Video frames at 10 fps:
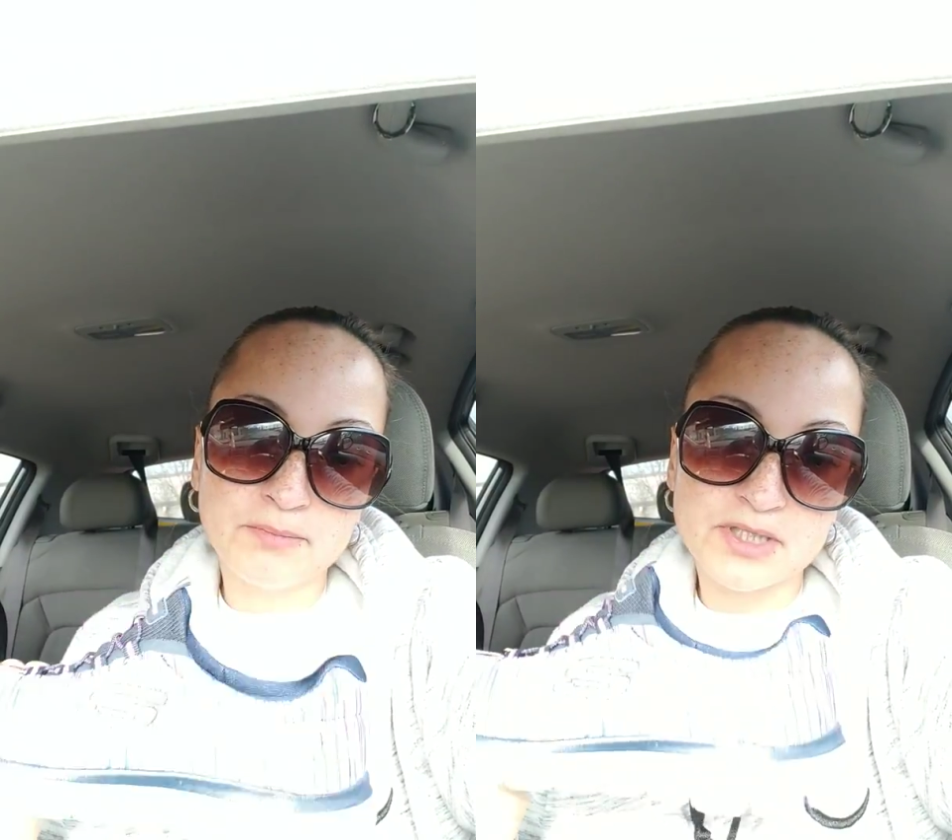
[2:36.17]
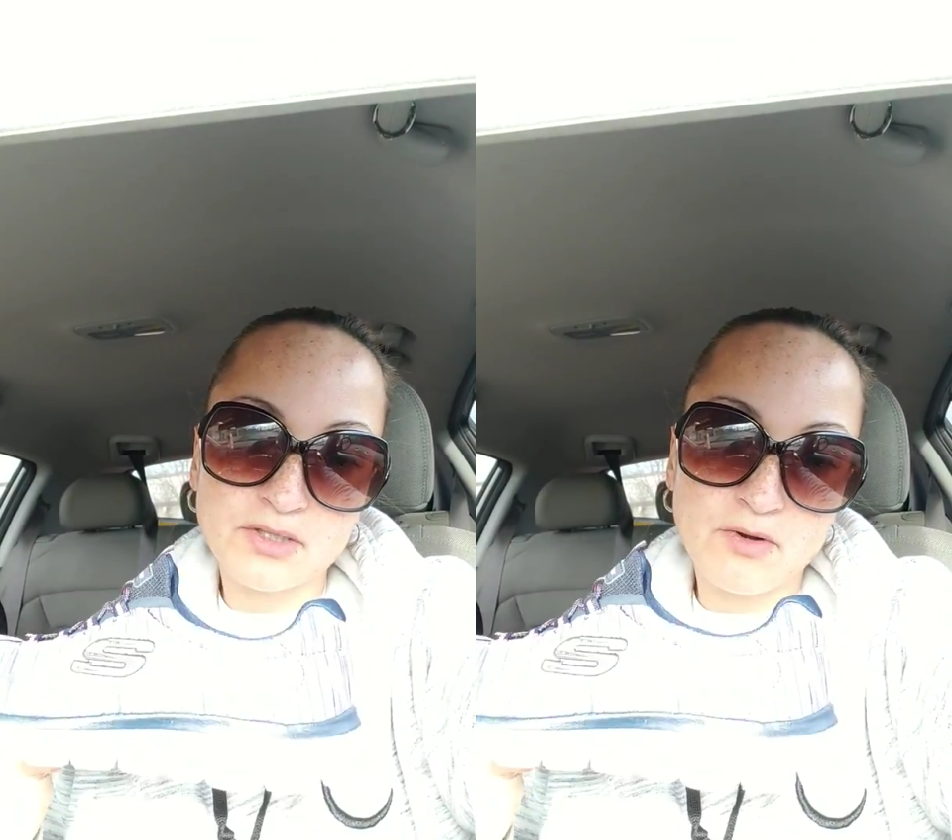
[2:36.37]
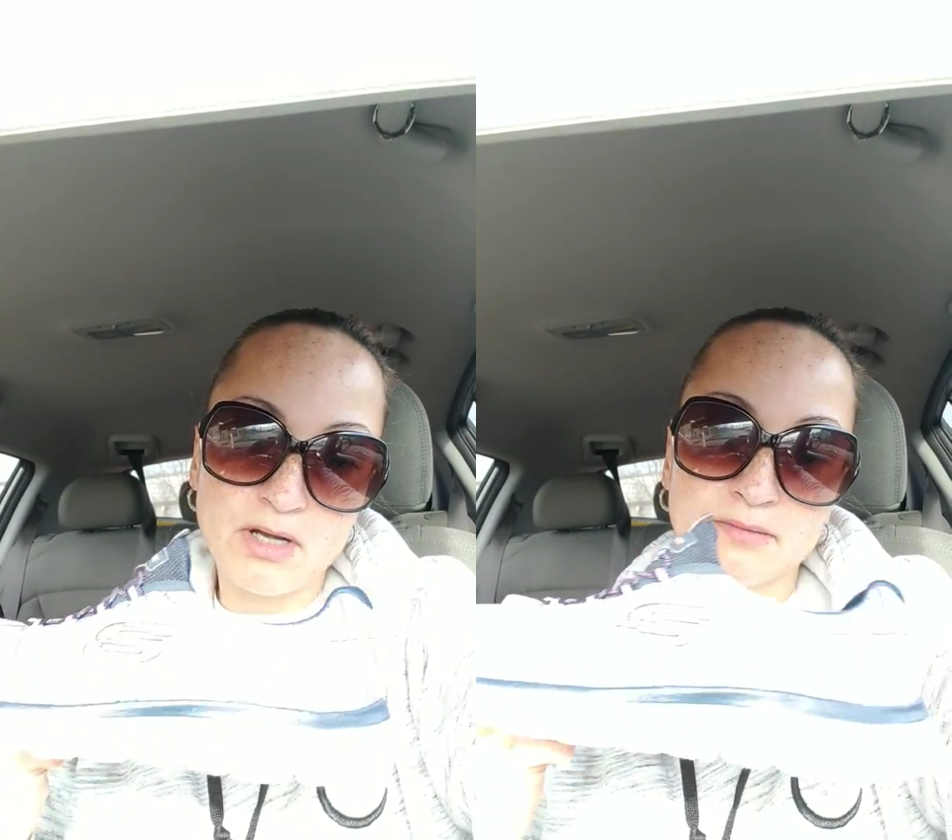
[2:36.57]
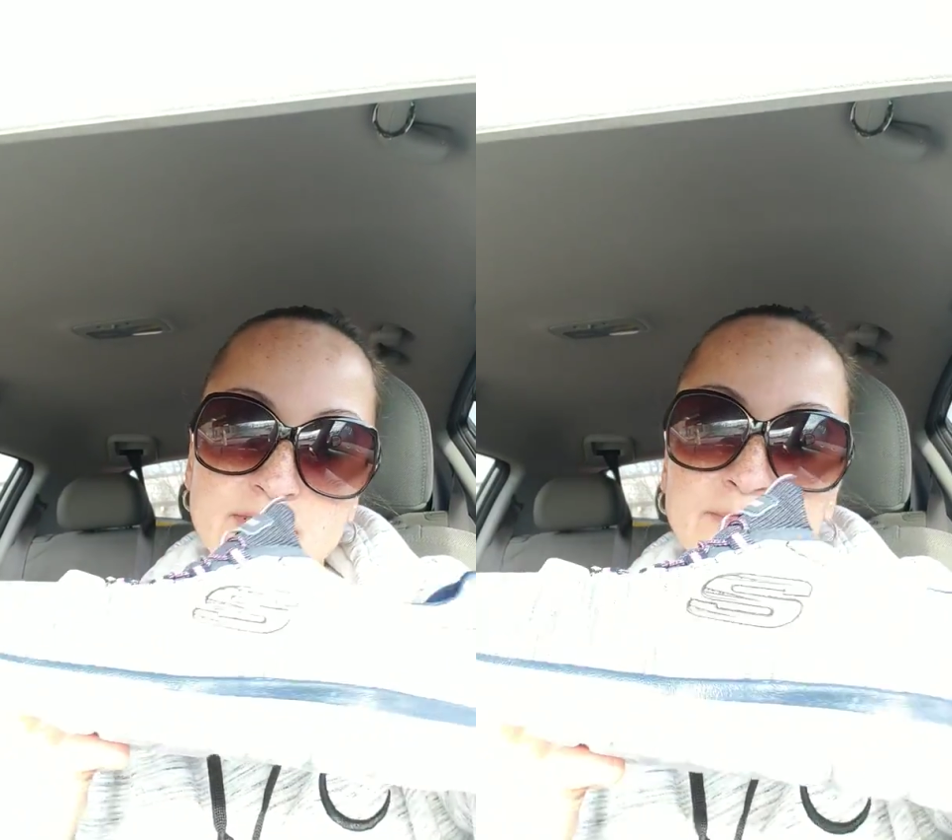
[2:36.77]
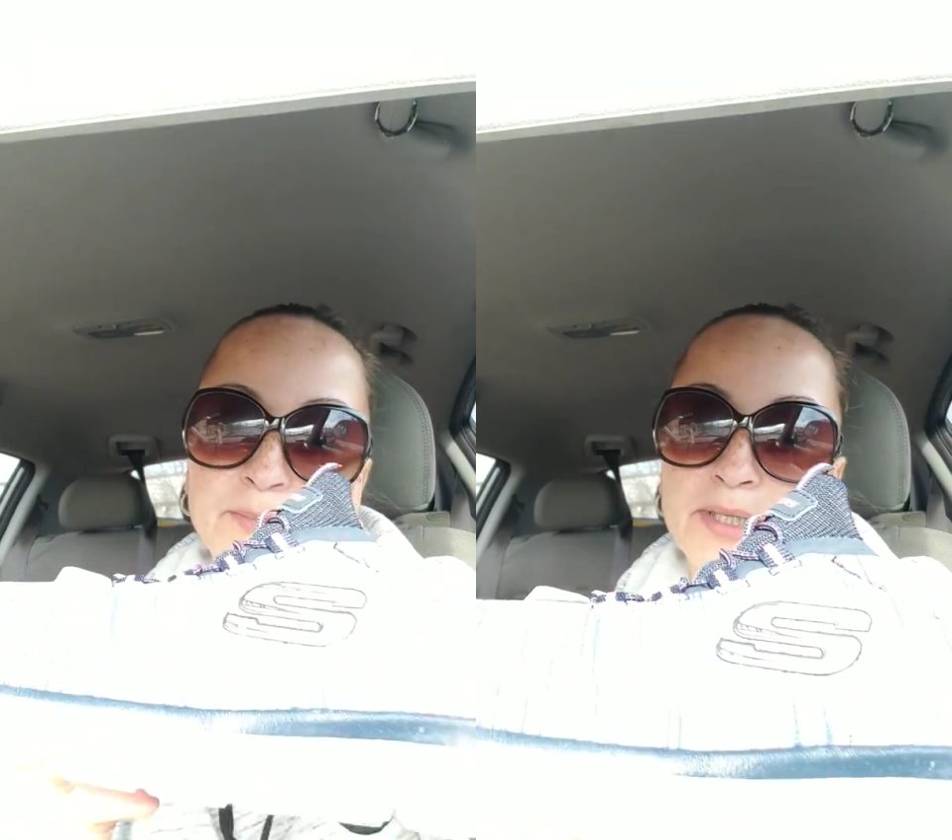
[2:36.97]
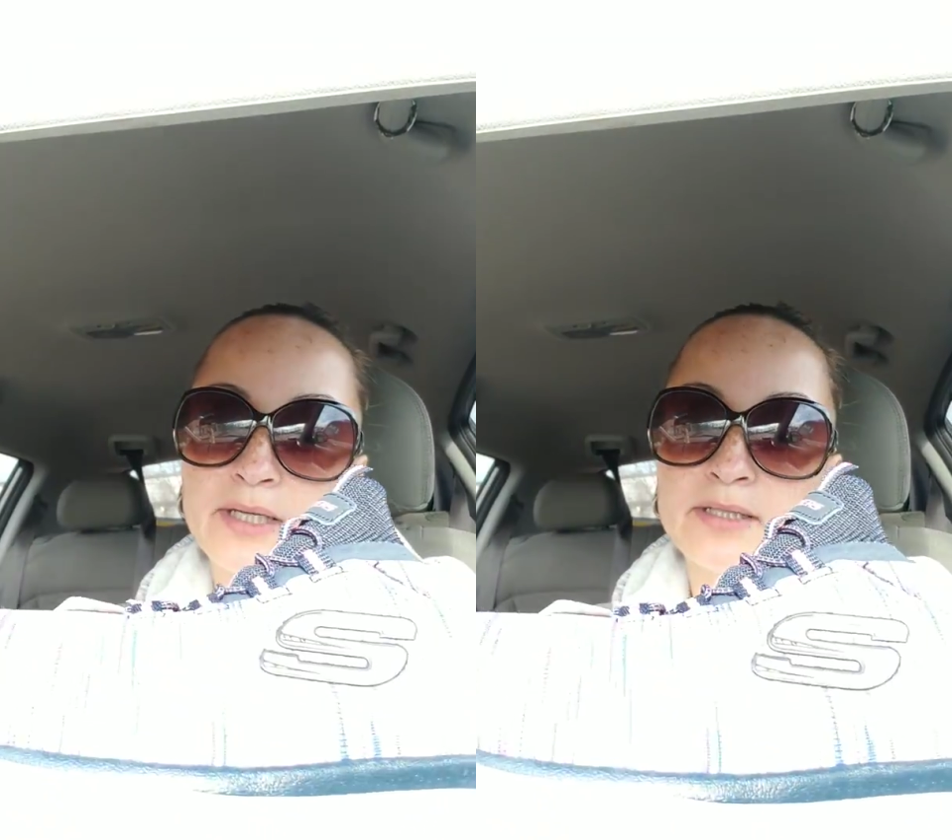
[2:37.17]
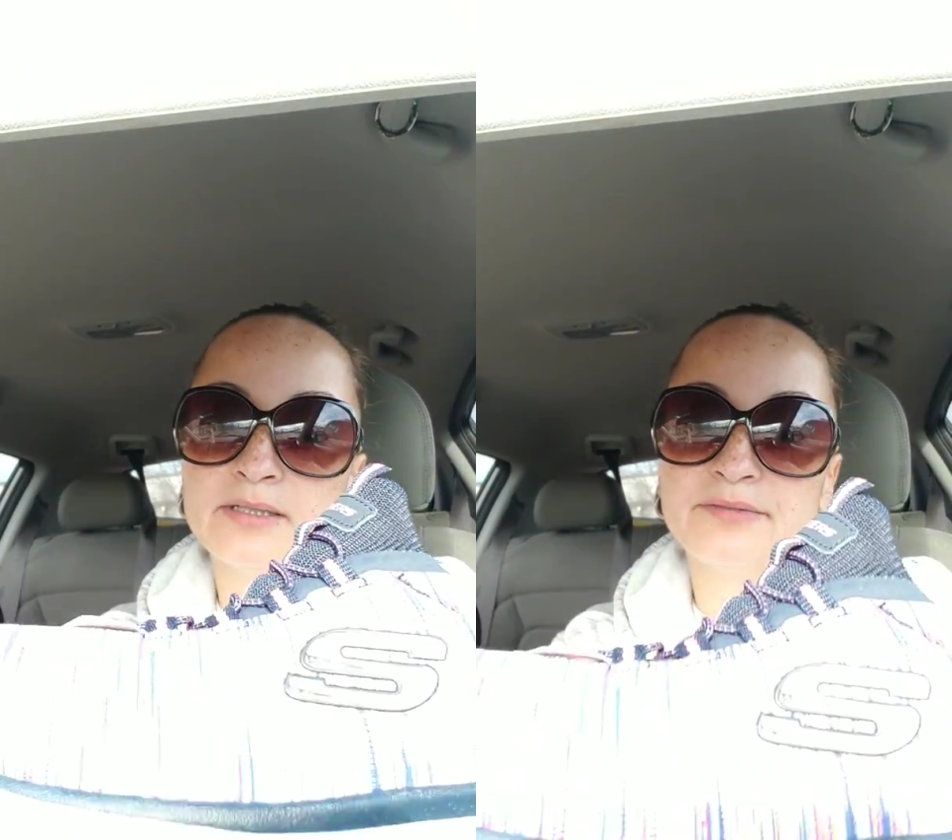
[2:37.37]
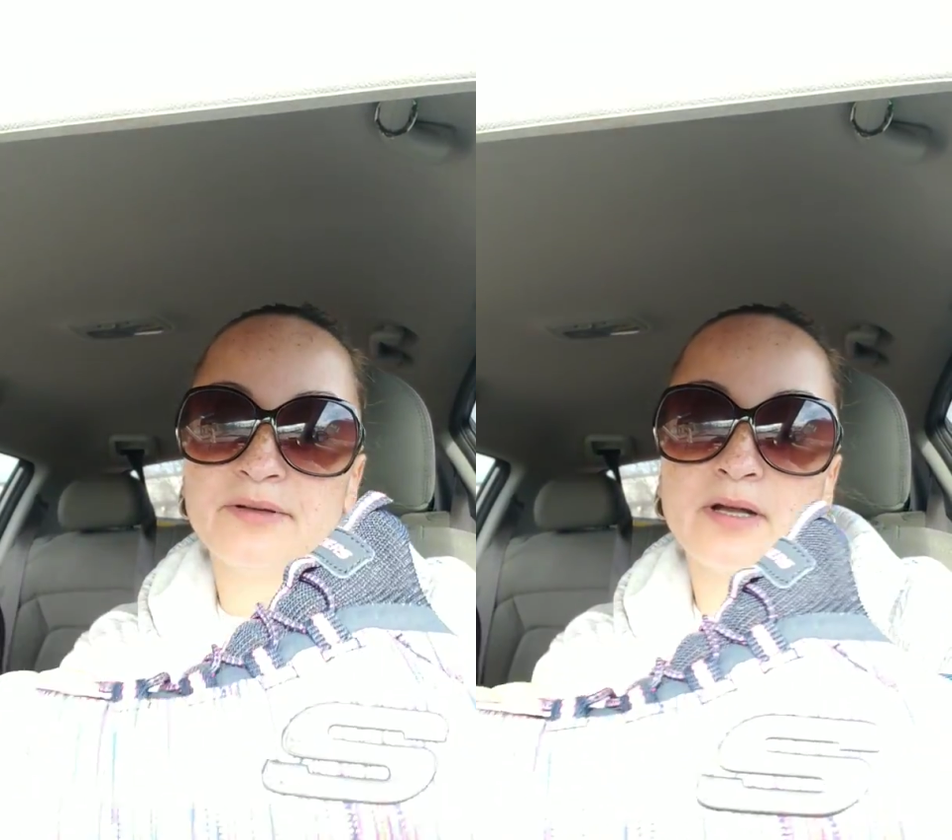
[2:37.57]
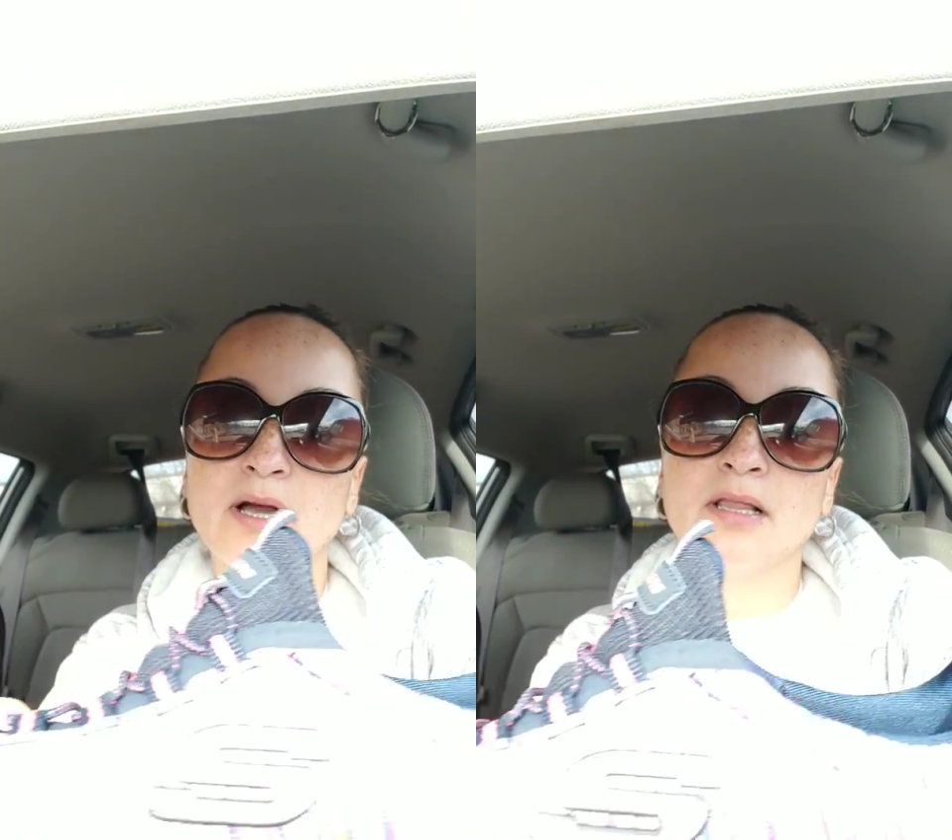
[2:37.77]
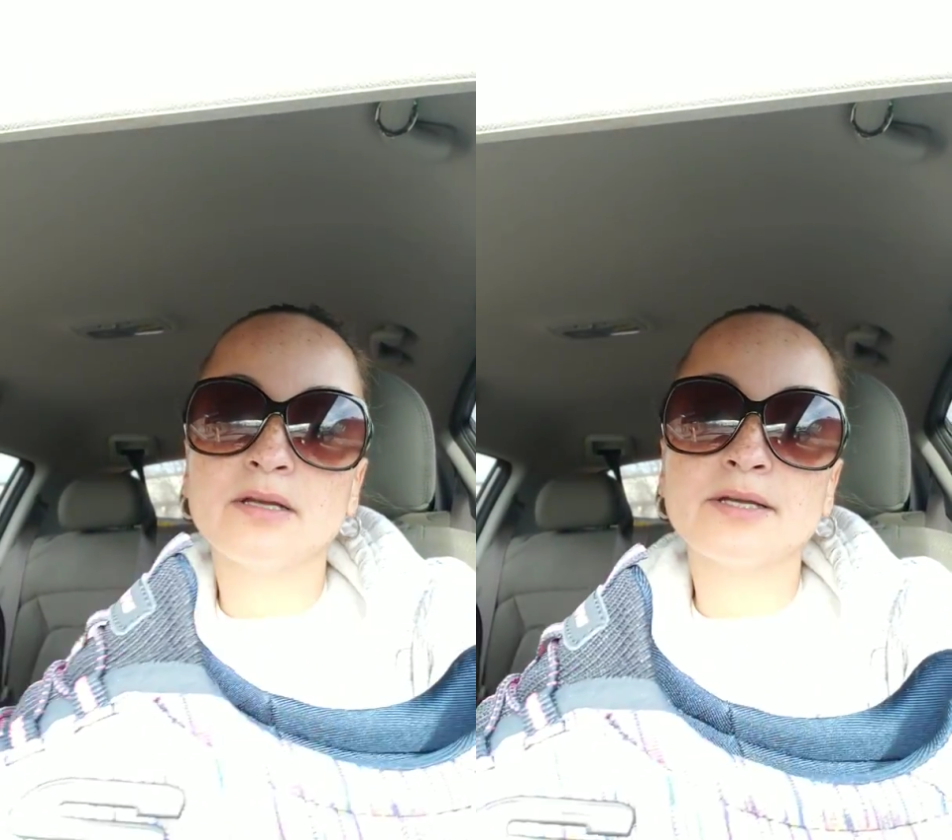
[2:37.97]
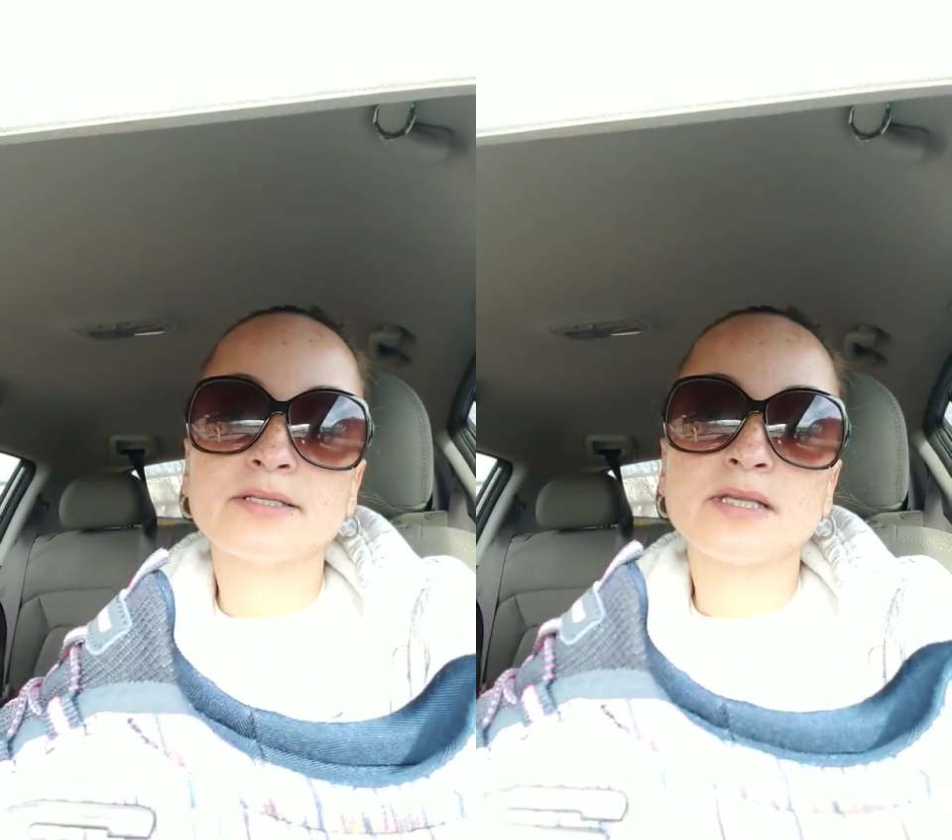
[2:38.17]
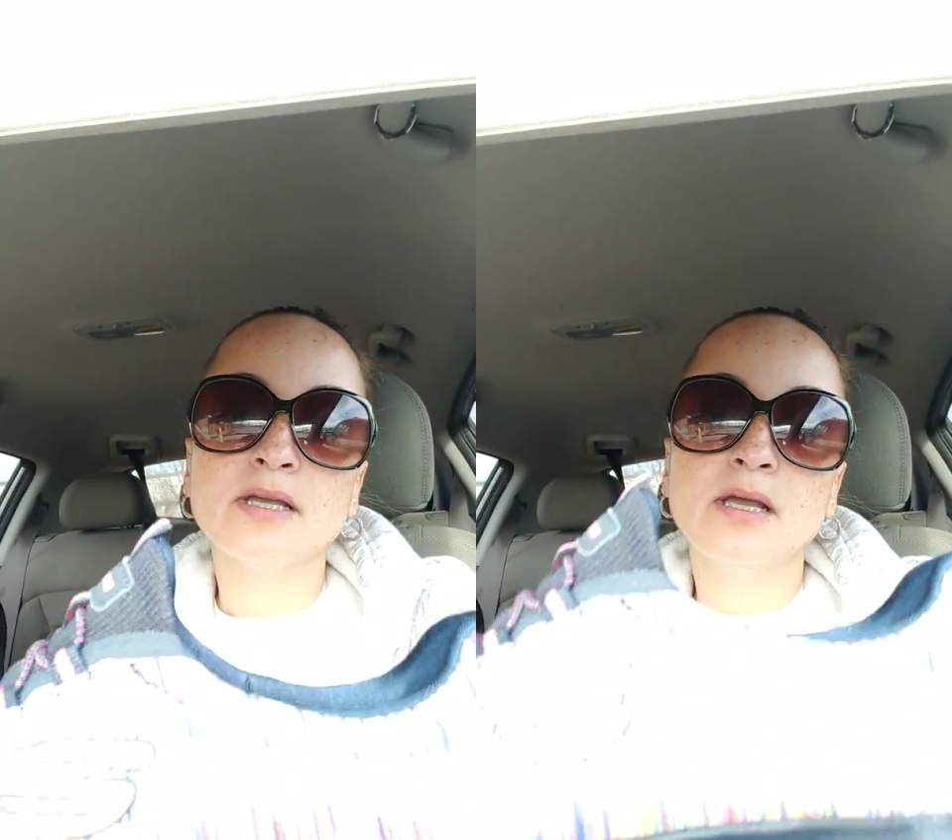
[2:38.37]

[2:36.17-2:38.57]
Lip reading: just throw out with some pink and different colors.